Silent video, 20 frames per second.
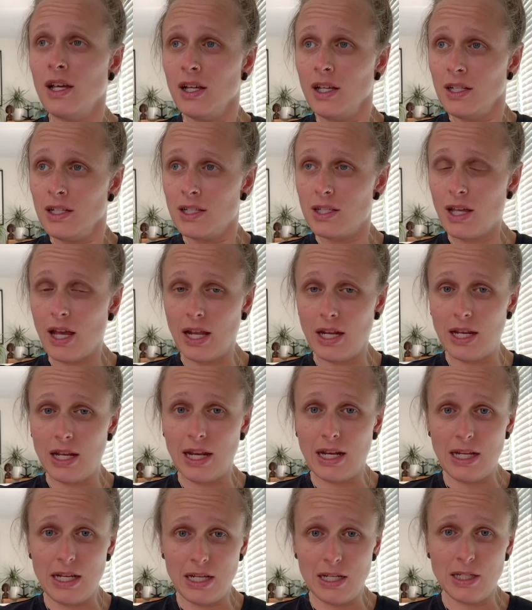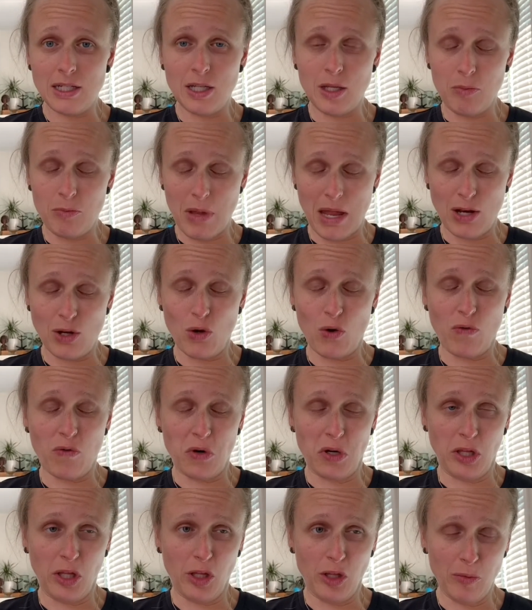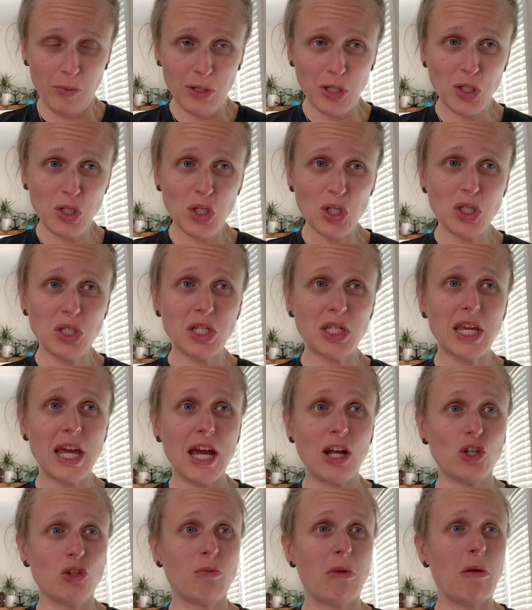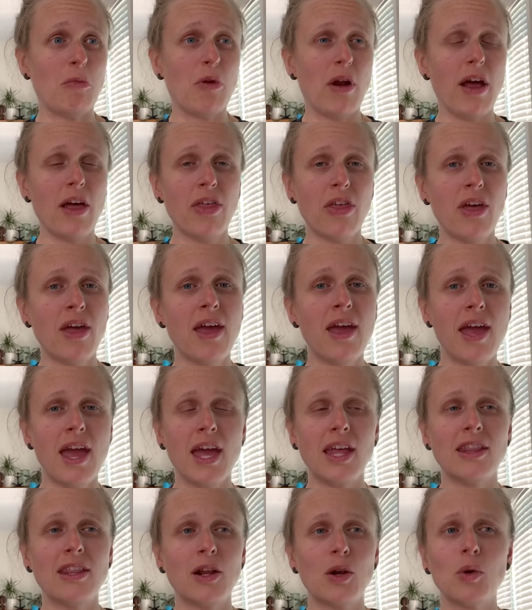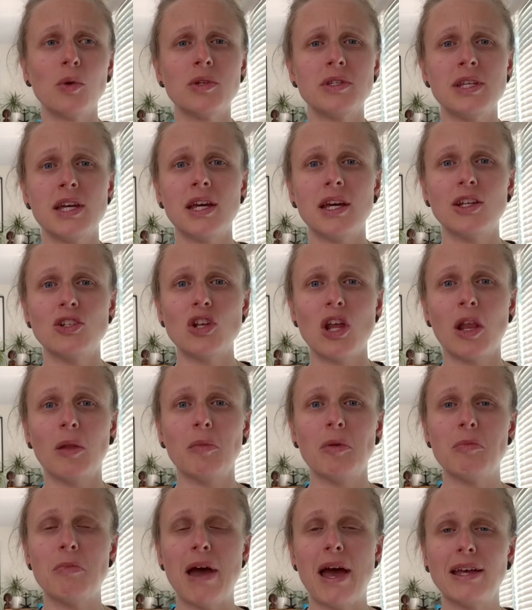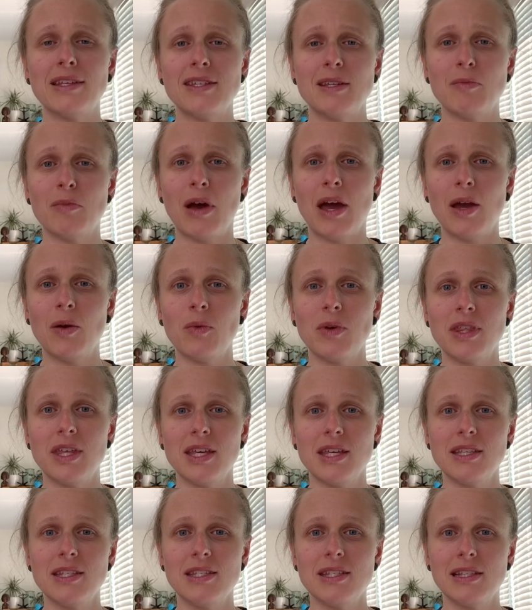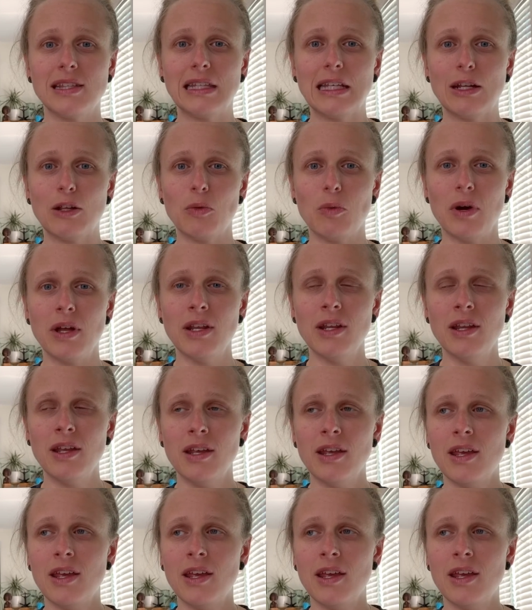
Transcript: Decided I needed to bend over a little bit just to catch my breath. And there was a gentleman passing by with his little one.